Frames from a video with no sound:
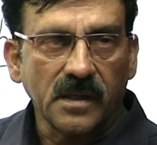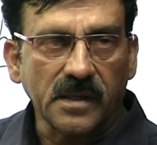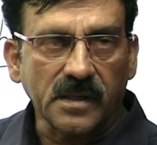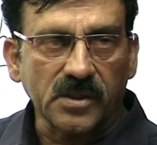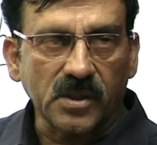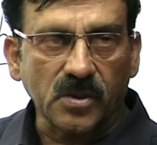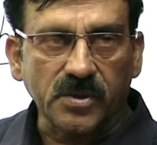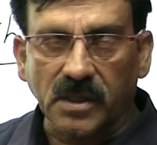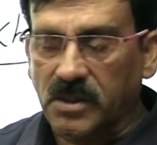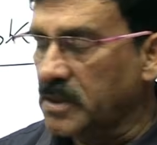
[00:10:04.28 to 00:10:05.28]
it is
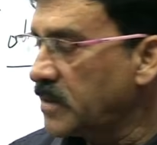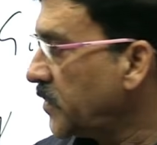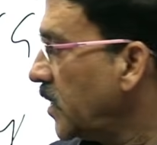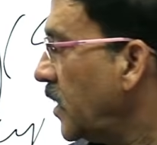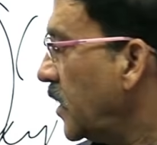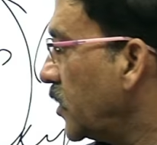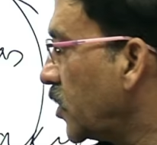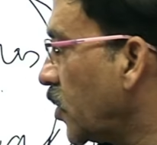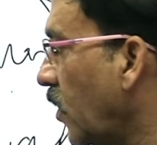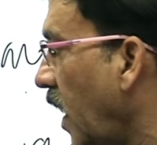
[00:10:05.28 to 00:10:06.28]
06,
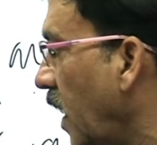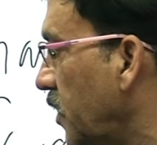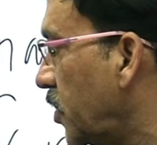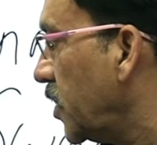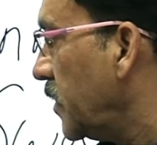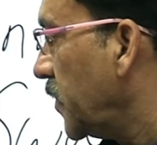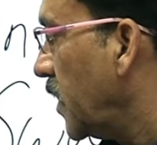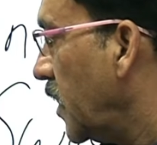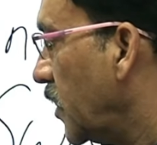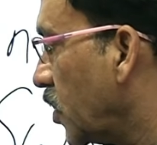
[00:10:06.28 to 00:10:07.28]
Swaraj,
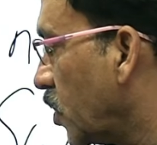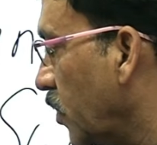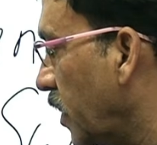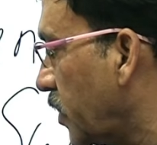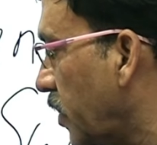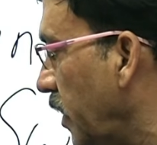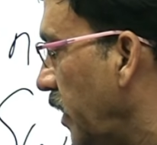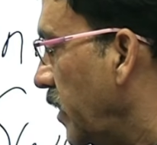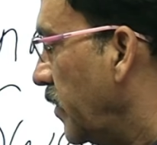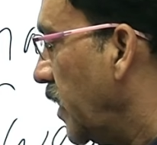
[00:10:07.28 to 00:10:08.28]

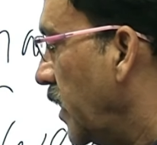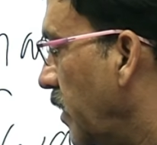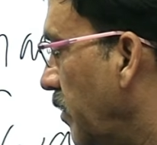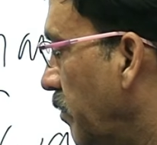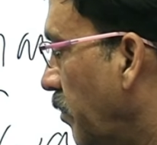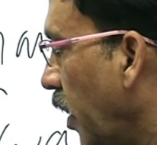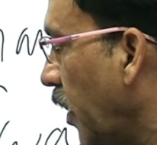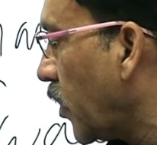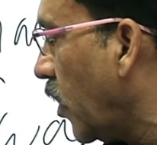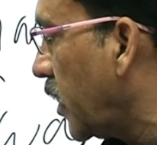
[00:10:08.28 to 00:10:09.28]
Swadeshi,
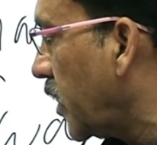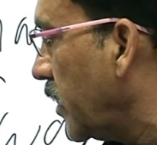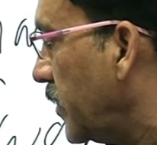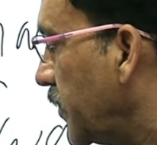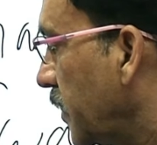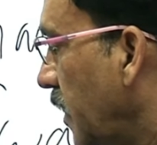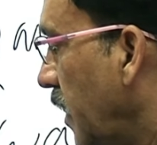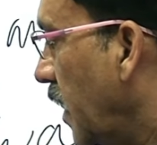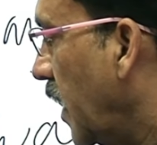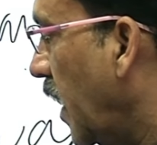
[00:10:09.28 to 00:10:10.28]
boycott
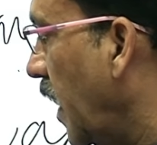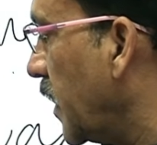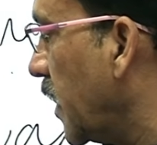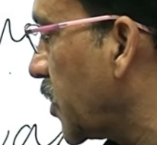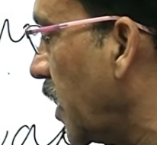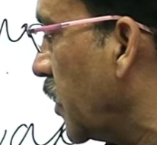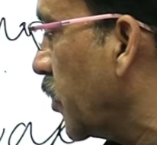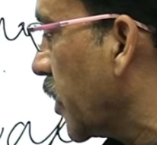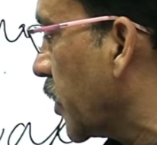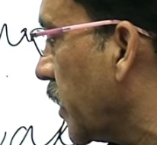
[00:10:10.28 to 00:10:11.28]
and national
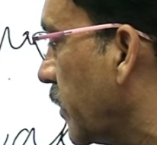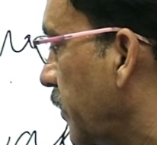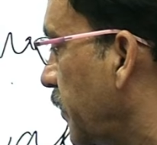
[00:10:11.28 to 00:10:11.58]
education.